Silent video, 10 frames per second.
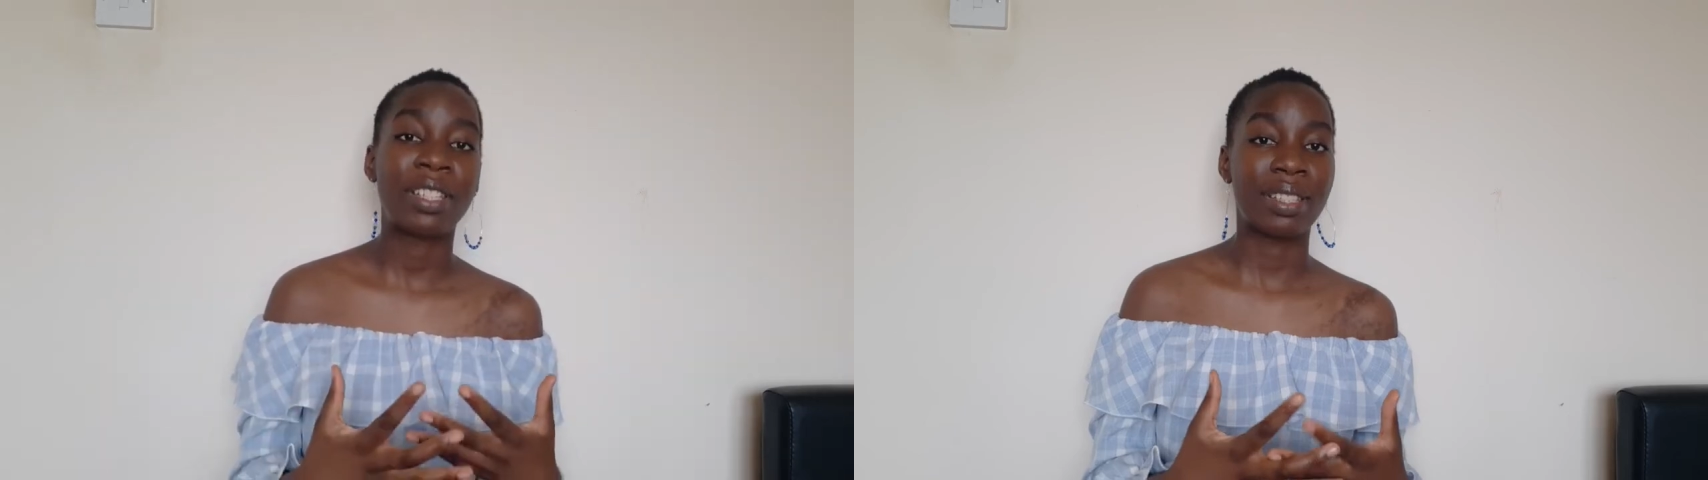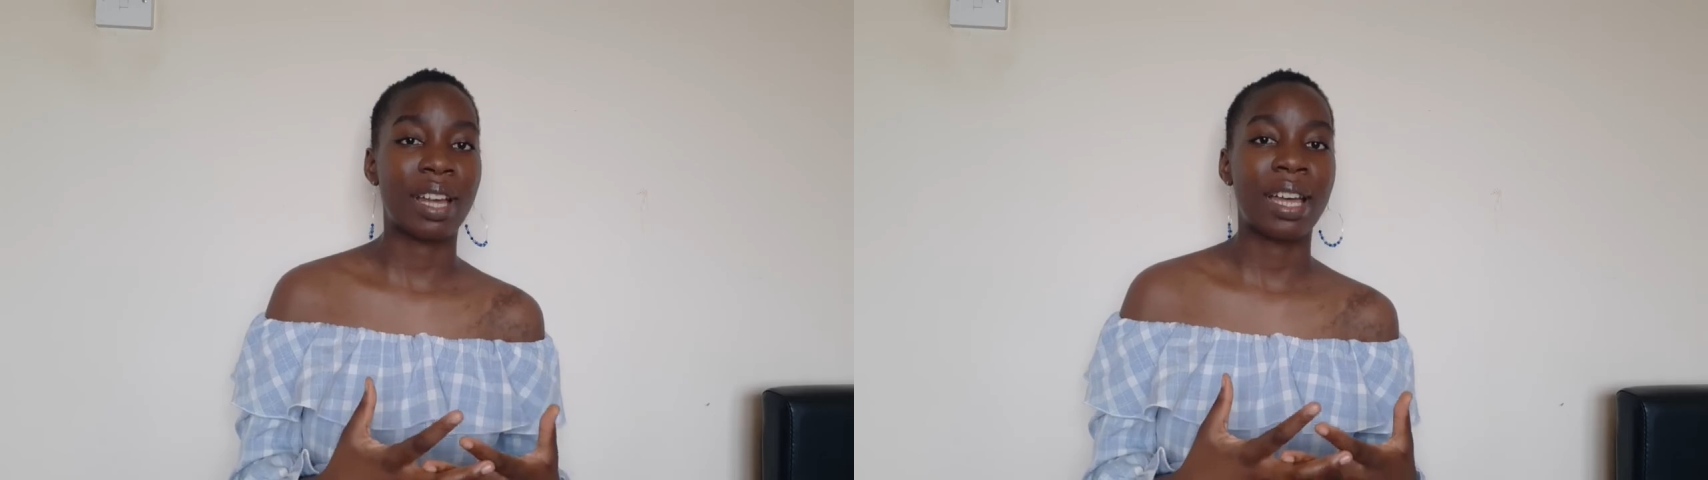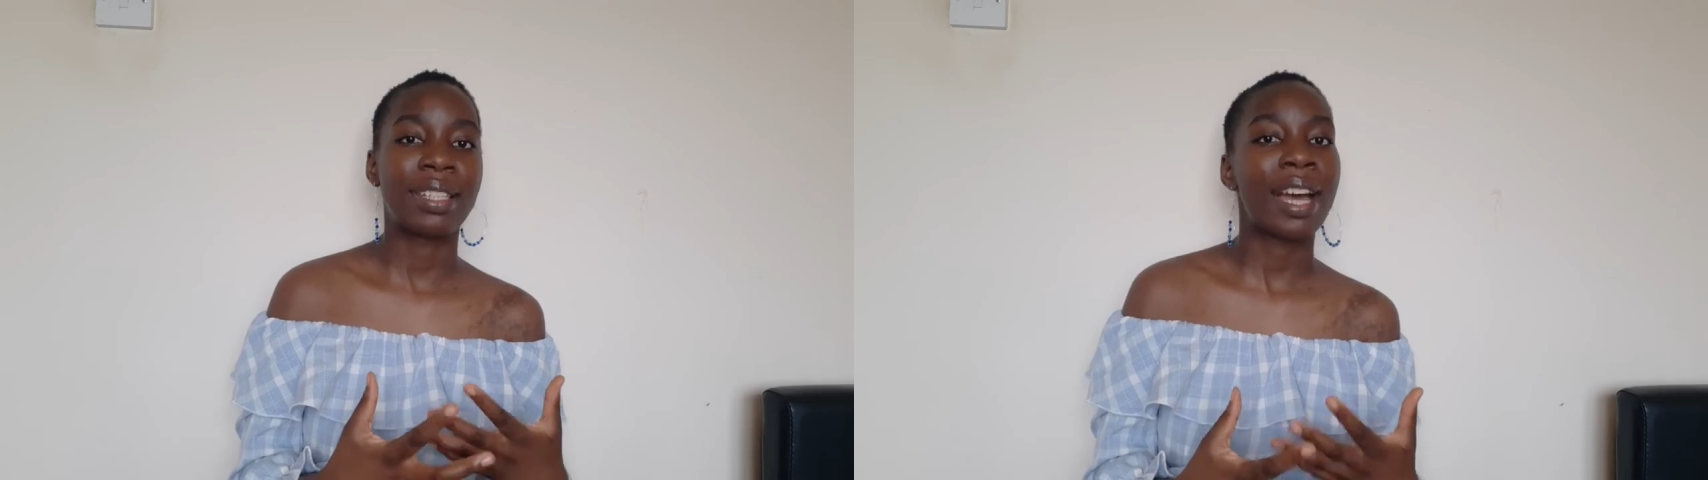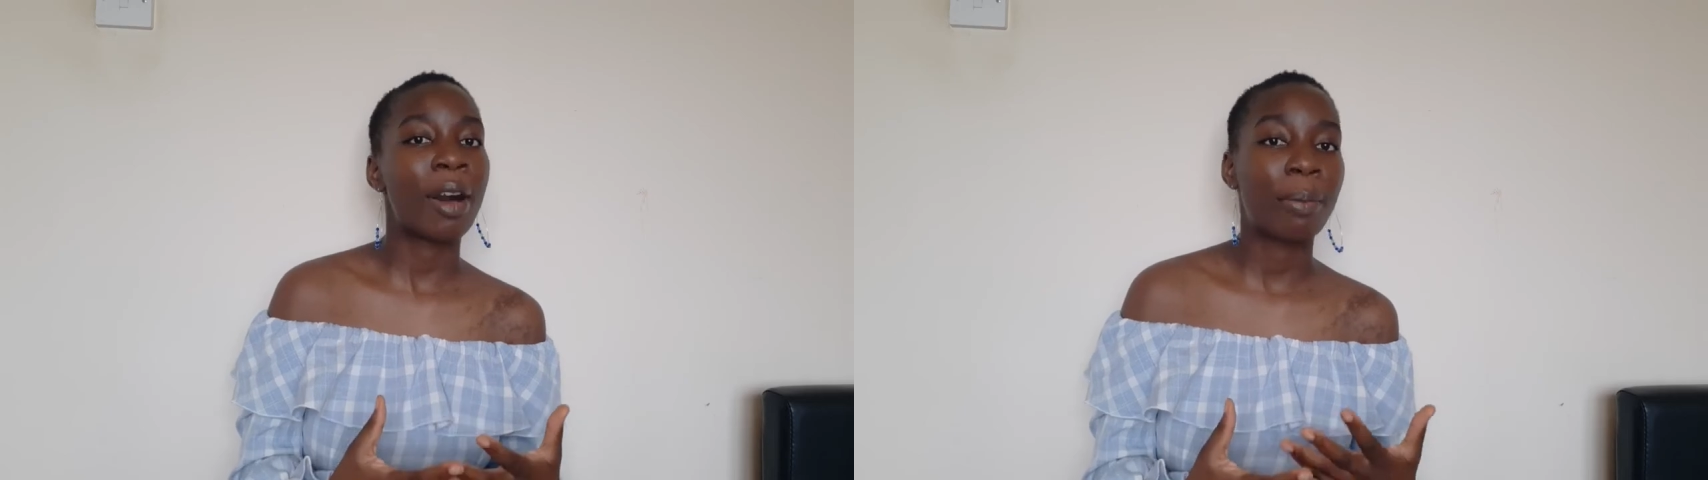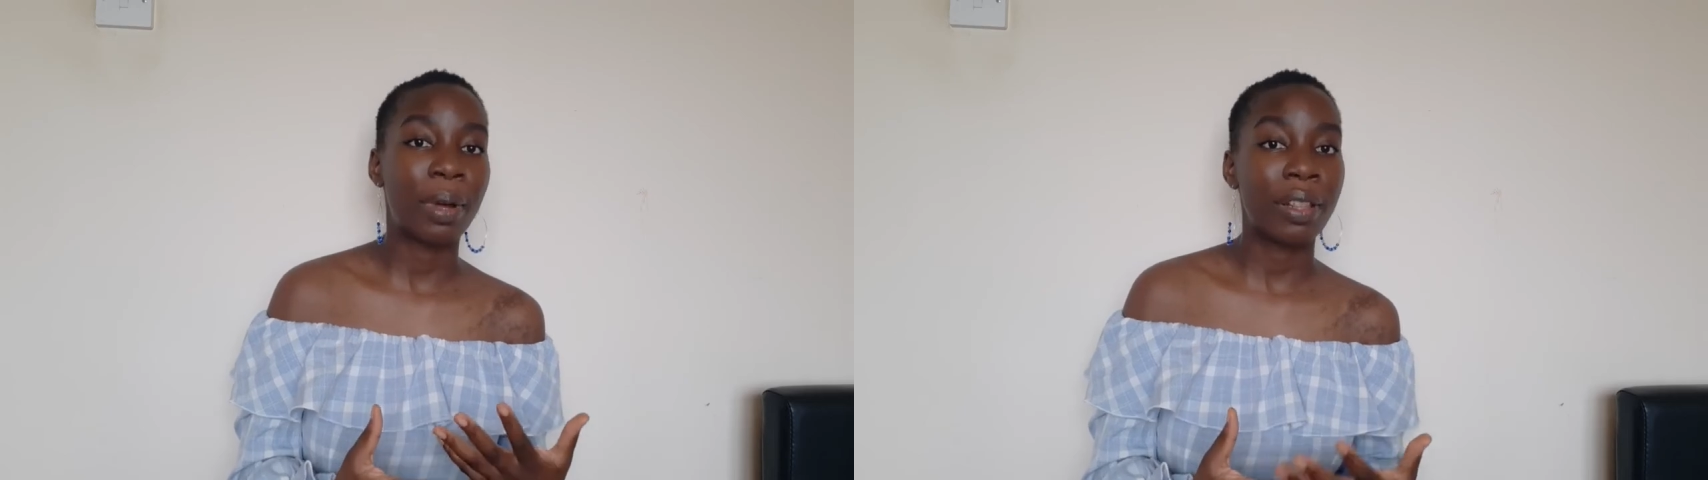desire to
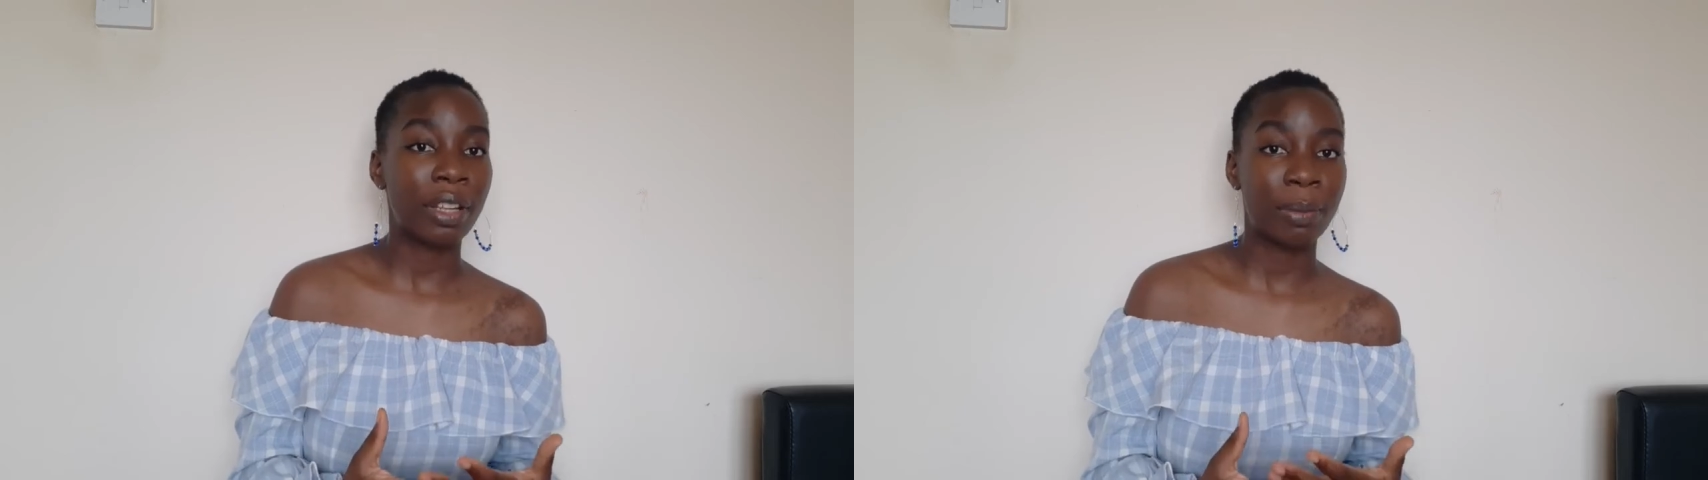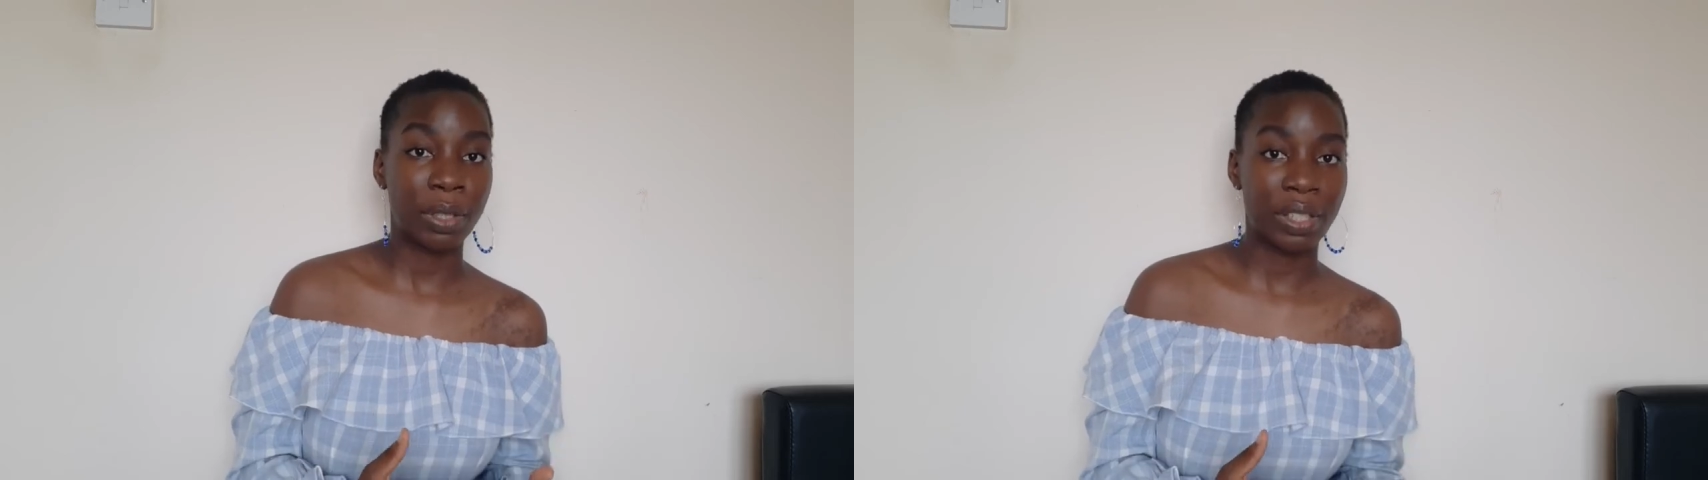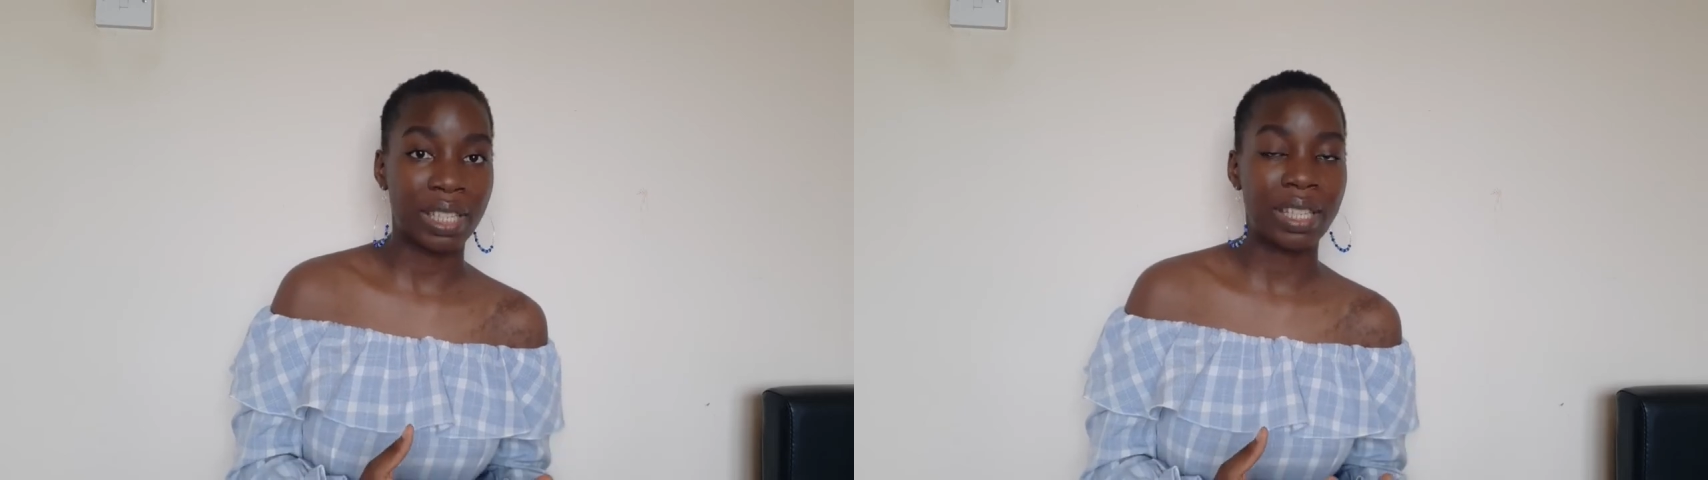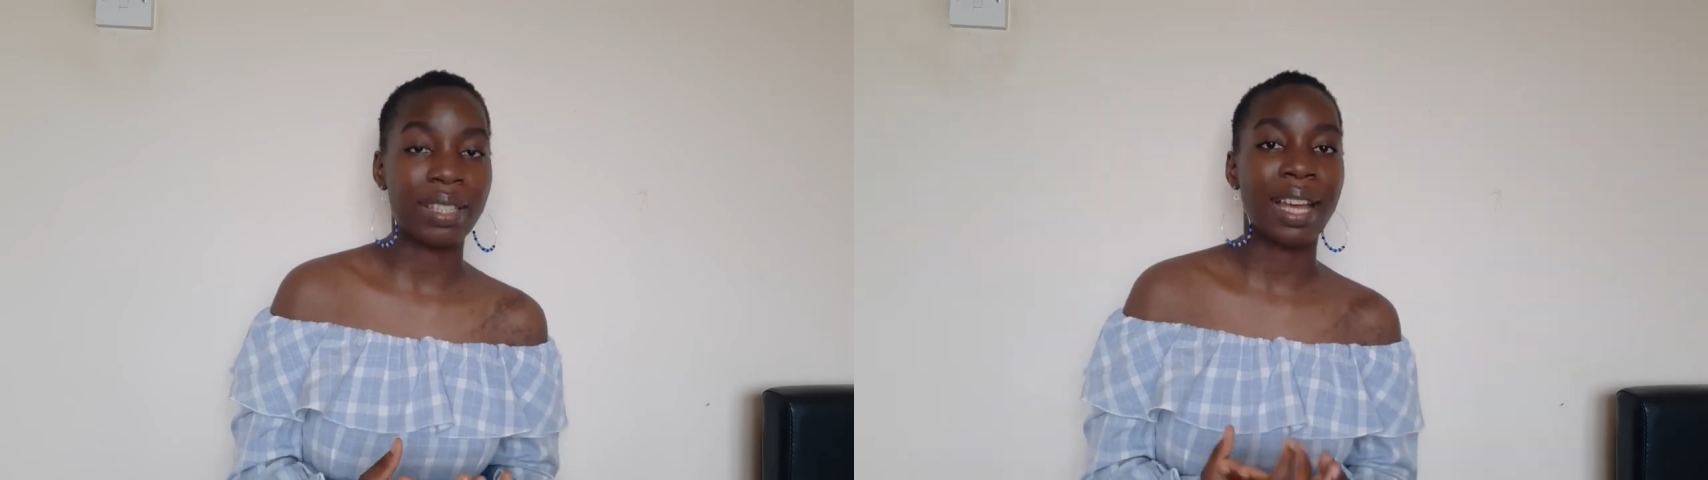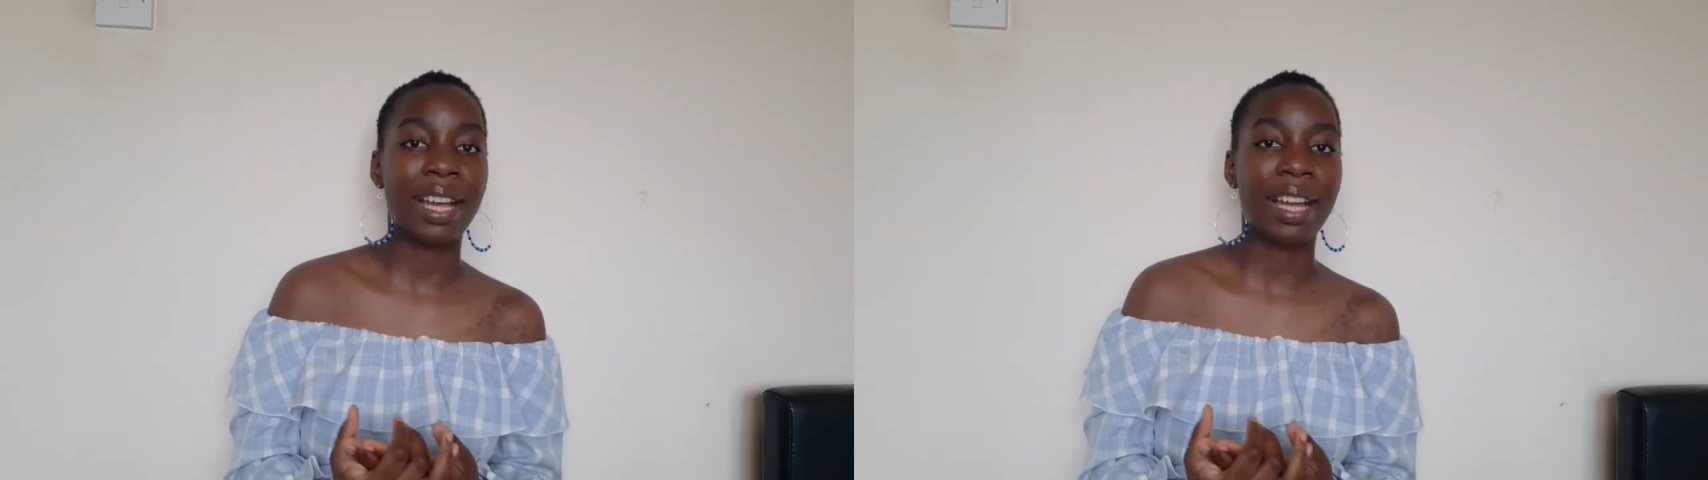help other communities